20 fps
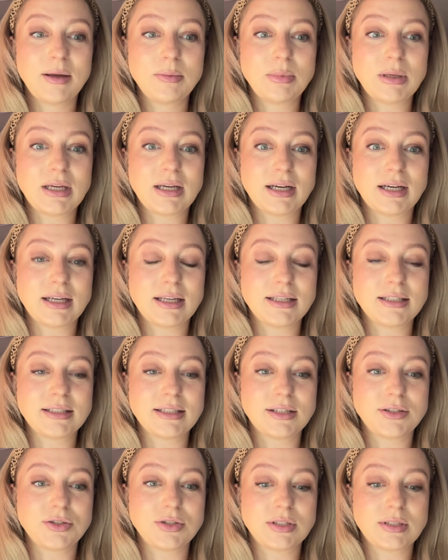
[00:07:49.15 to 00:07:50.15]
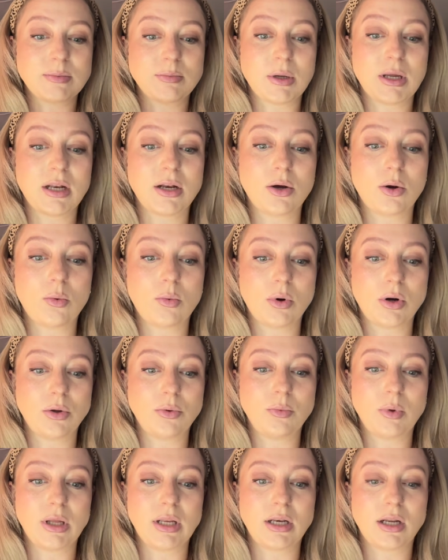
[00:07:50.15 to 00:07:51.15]
because it's just been a
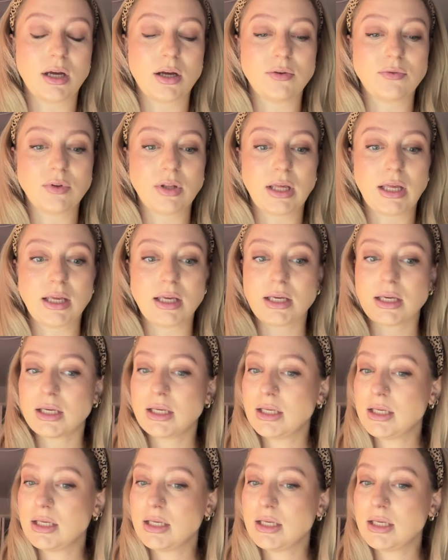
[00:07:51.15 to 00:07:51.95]
whirlwind of like